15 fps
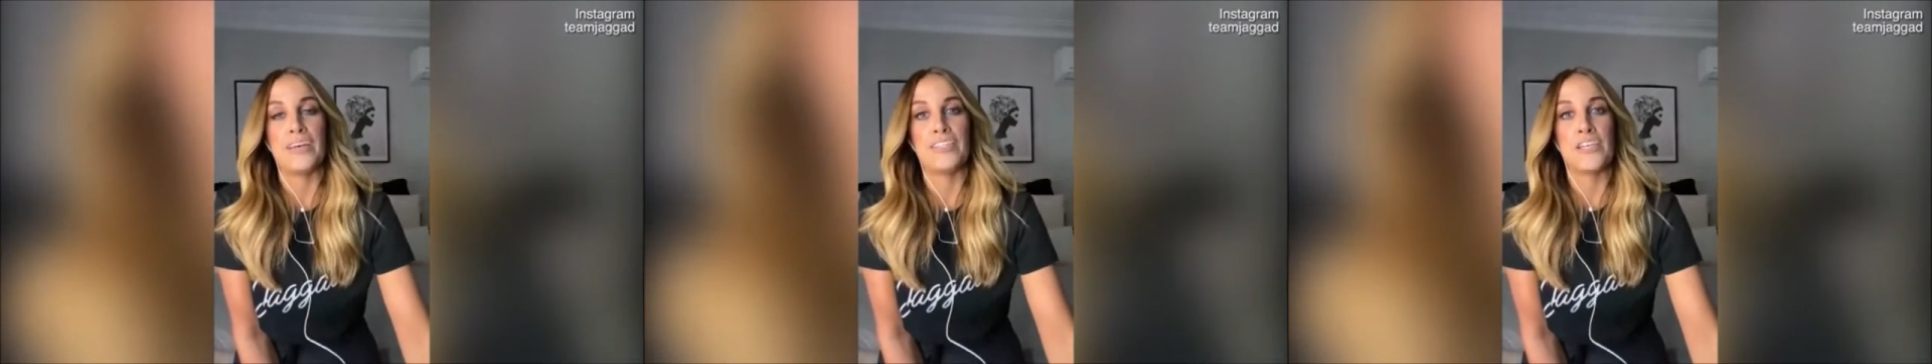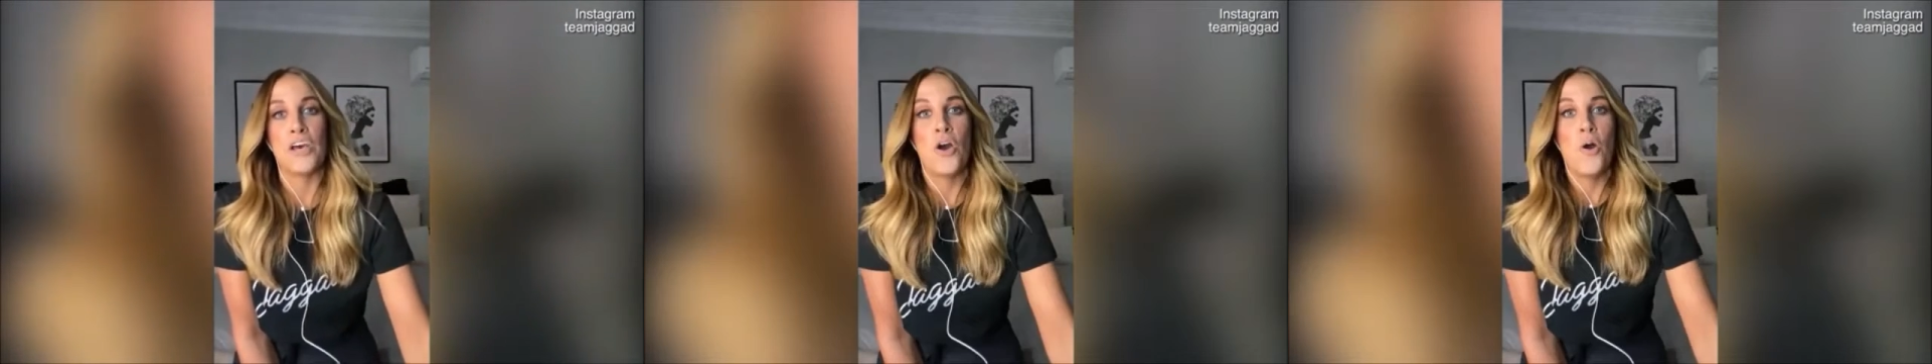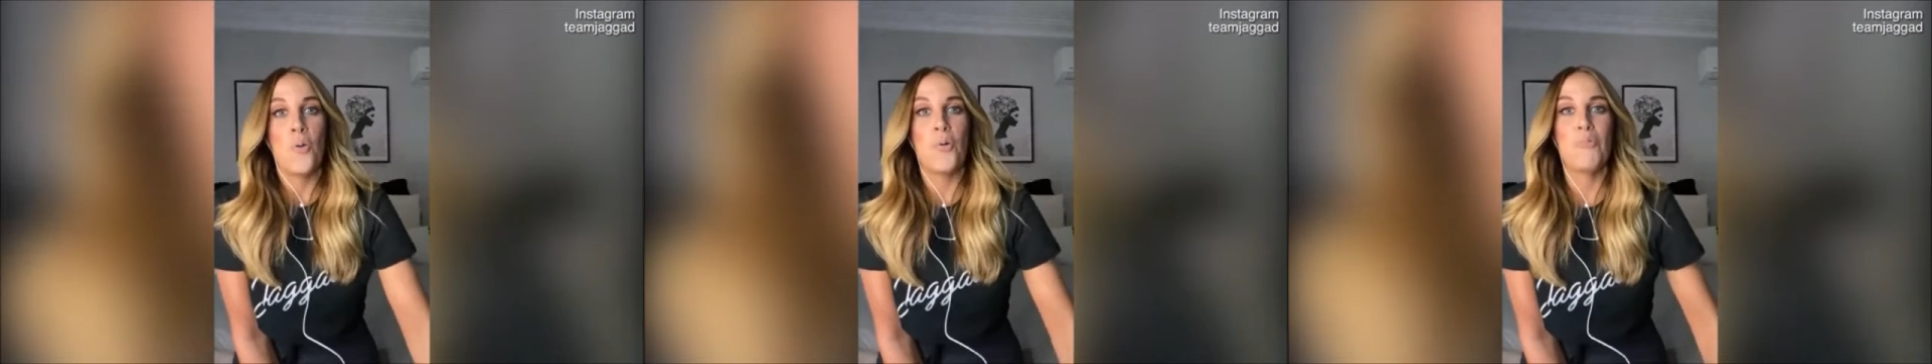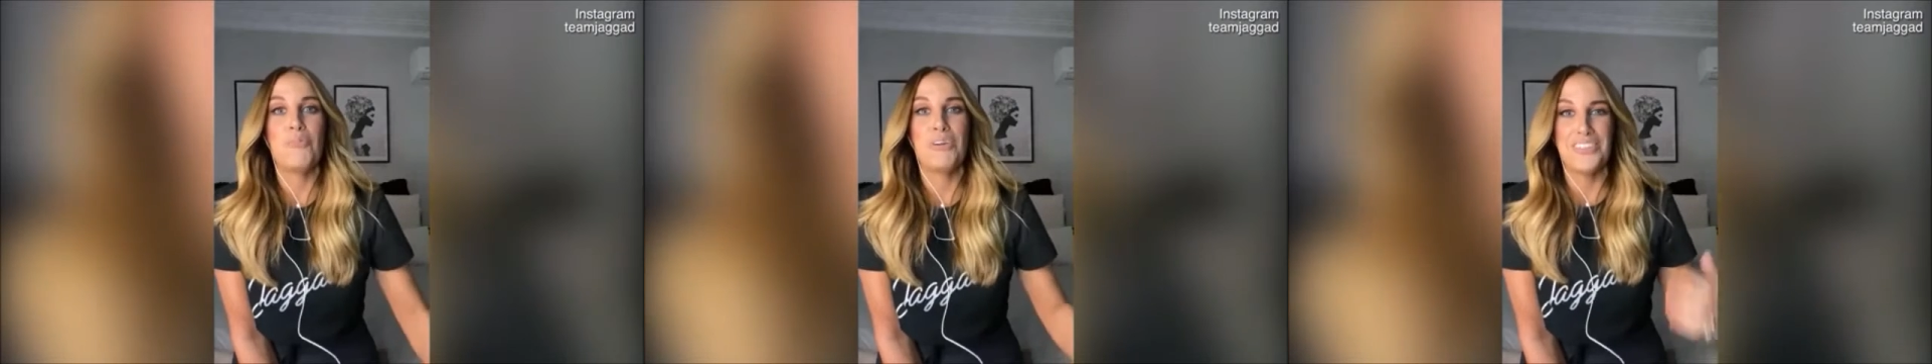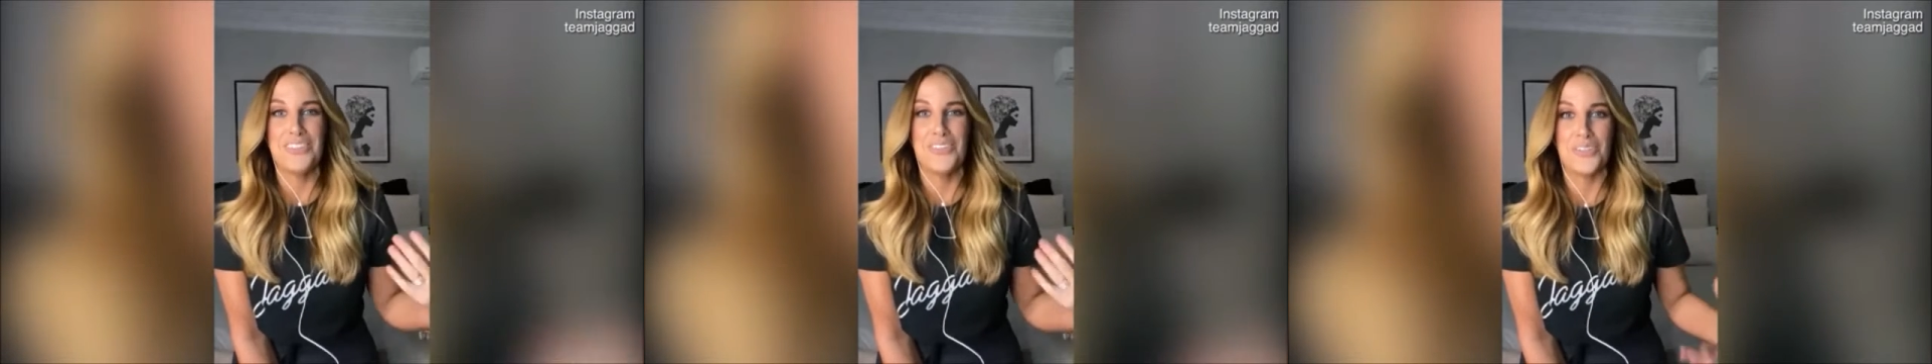is when
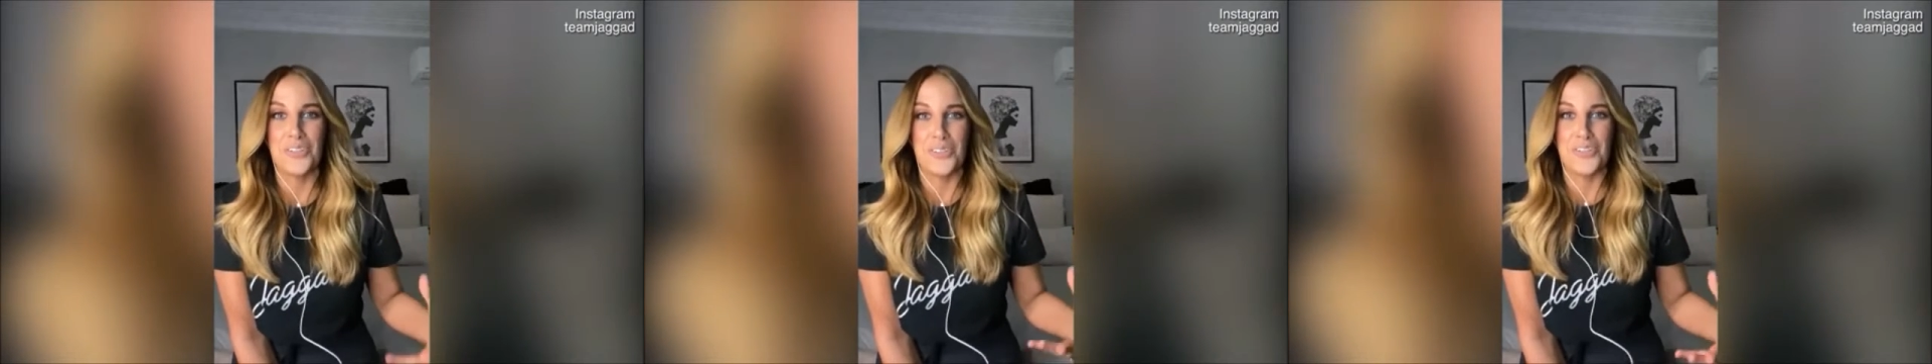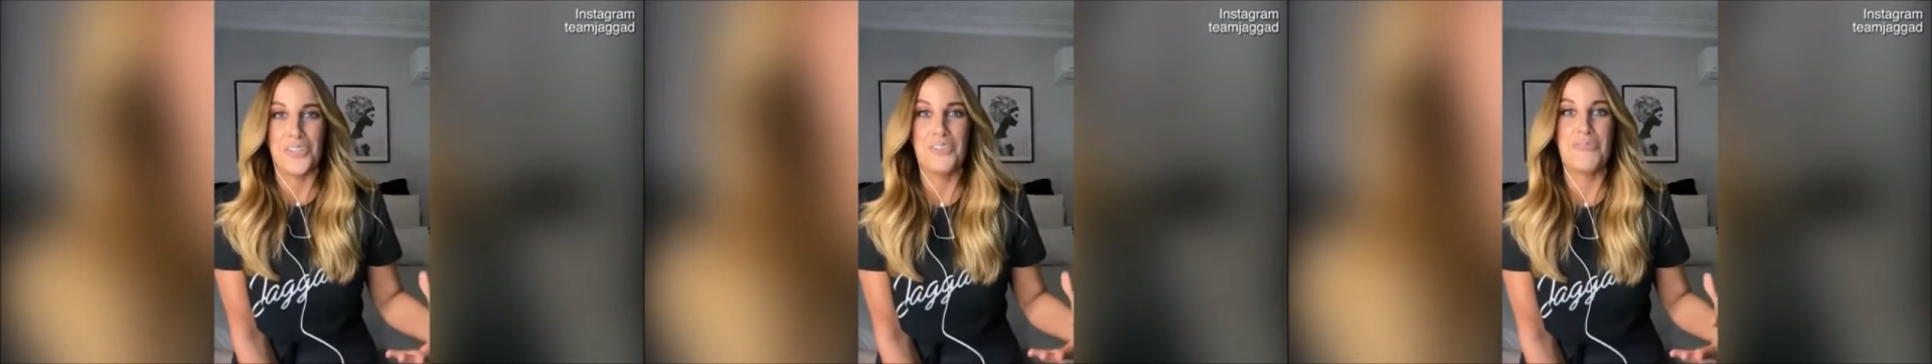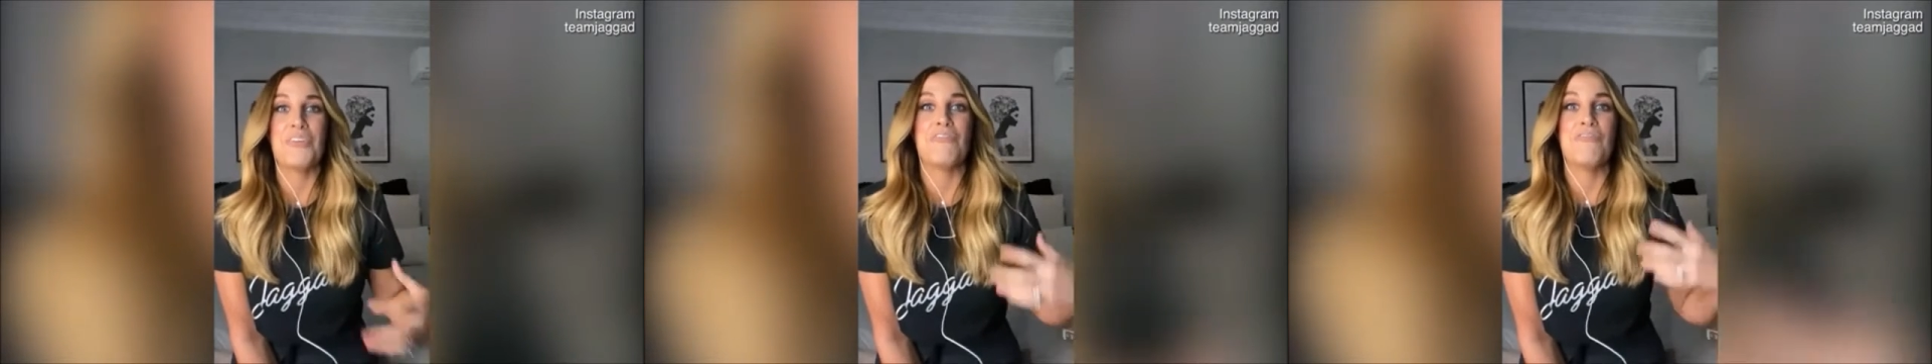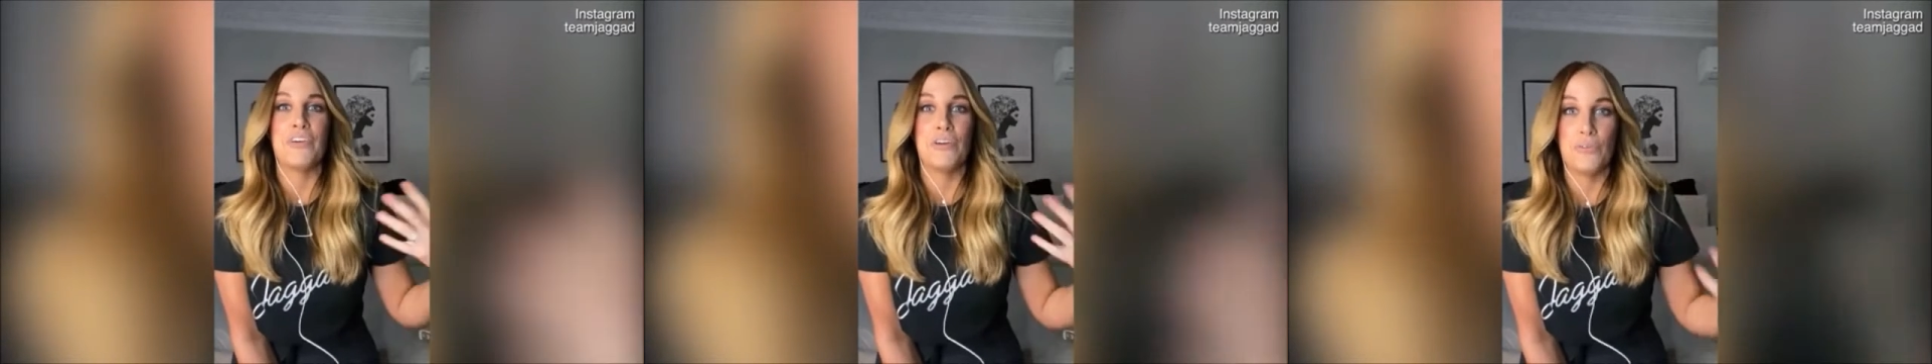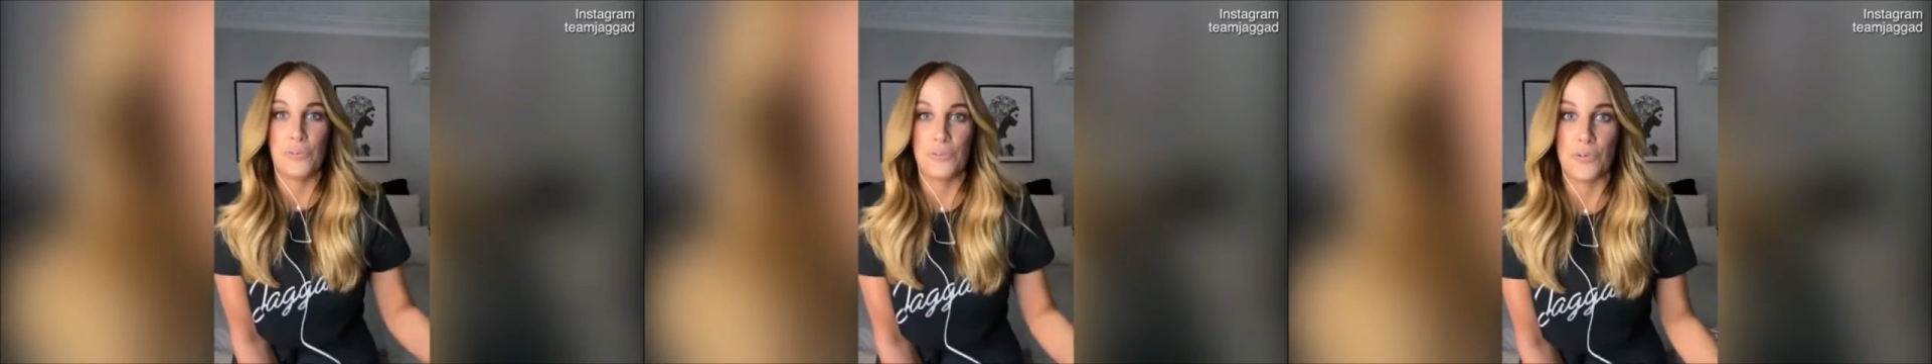we look good, we
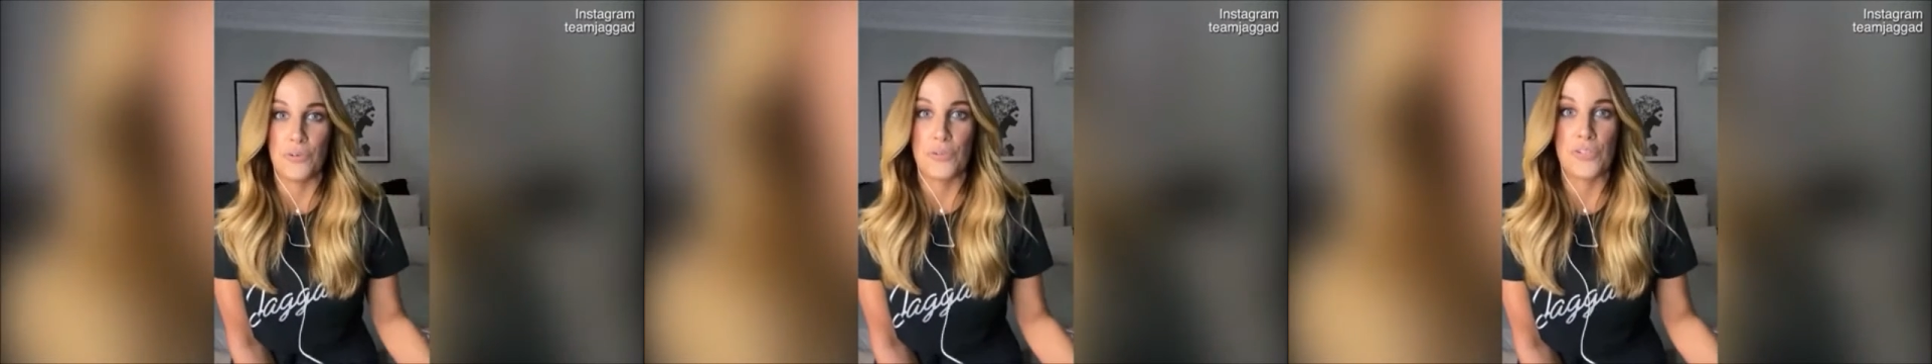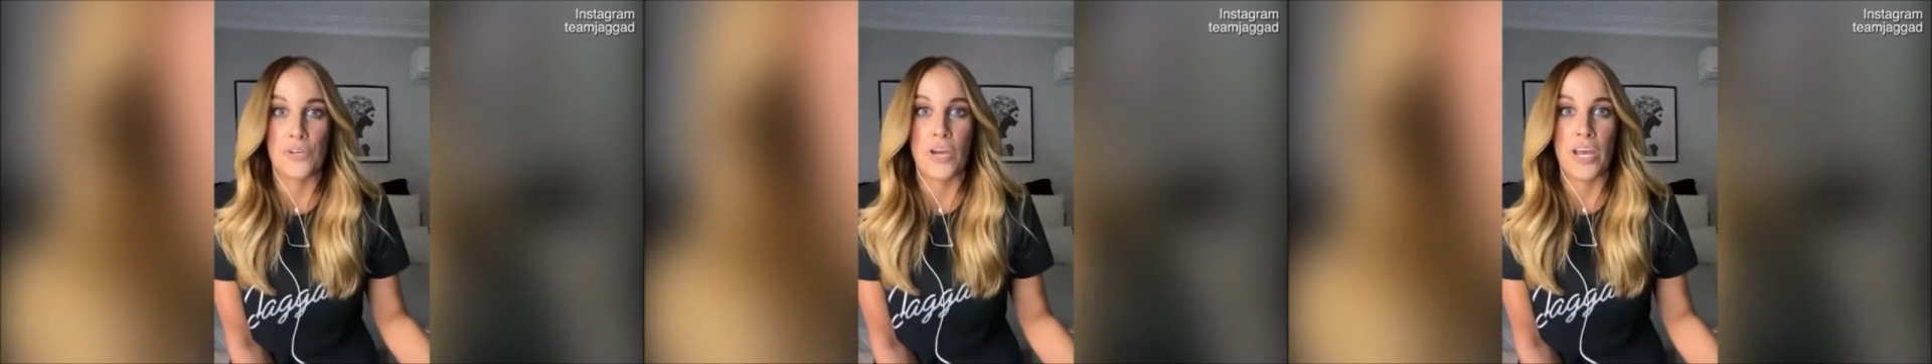feel good also.